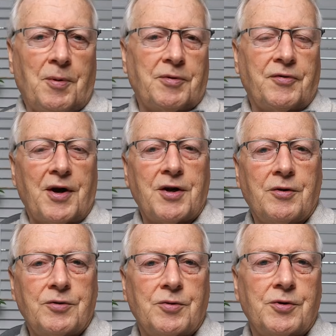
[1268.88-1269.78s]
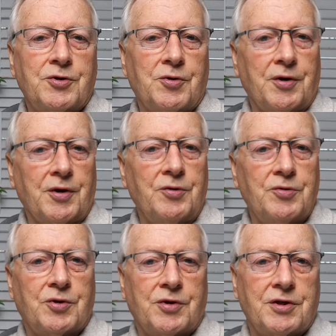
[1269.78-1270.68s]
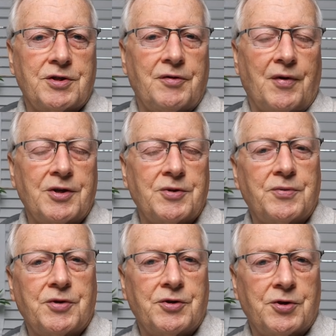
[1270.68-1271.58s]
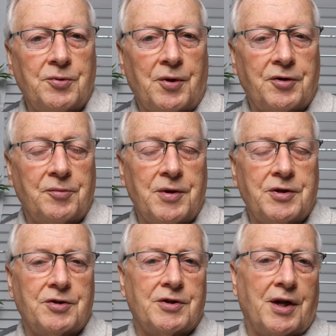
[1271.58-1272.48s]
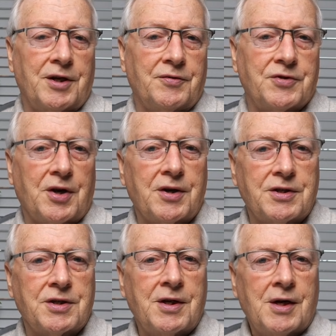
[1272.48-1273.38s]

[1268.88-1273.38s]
probably find outdoors you can use this device up to 200 meters line of sight.